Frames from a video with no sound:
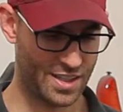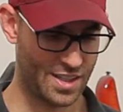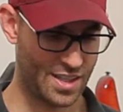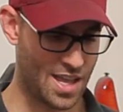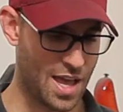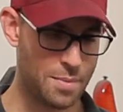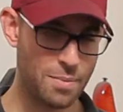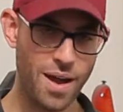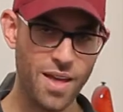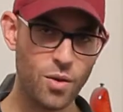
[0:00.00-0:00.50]

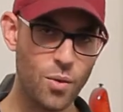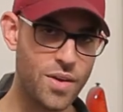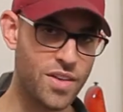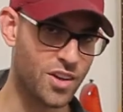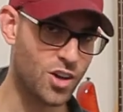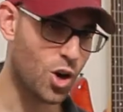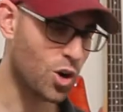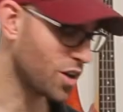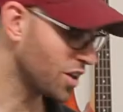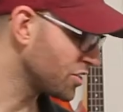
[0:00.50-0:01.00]
And by the way, the
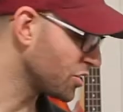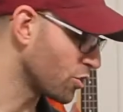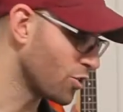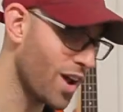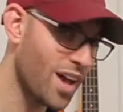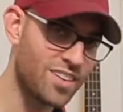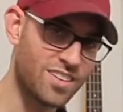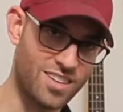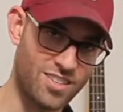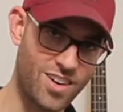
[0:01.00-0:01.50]
Kokins are
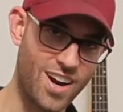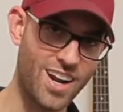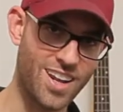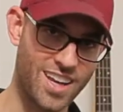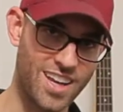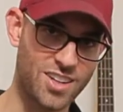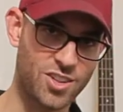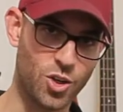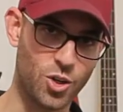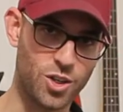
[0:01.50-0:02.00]
resin, right? Like
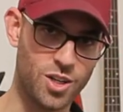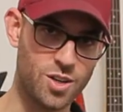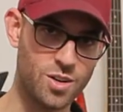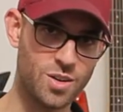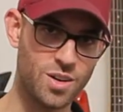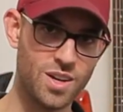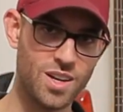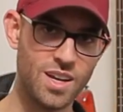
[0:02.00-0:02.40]
I told you.